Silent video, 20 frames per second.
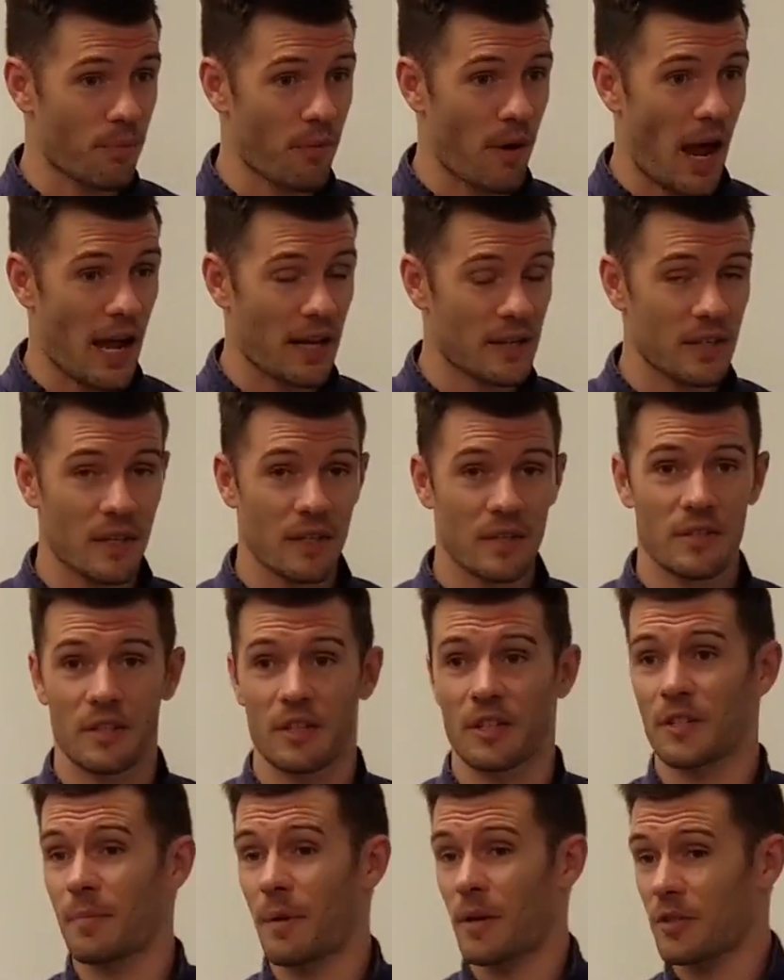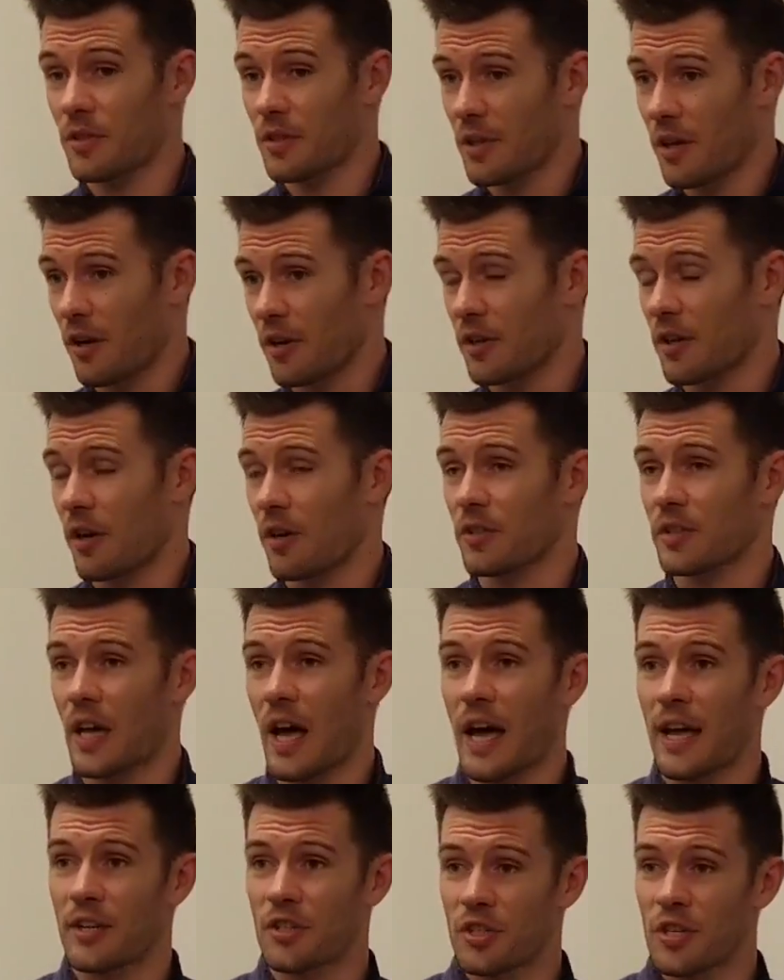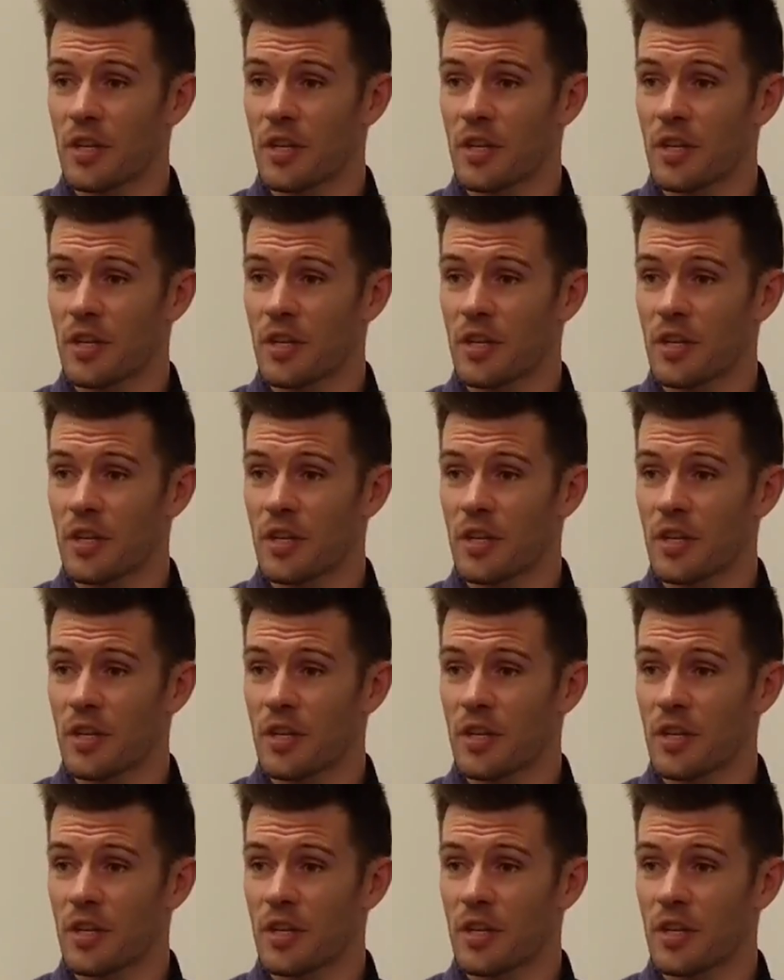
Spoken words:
When you do that as a group,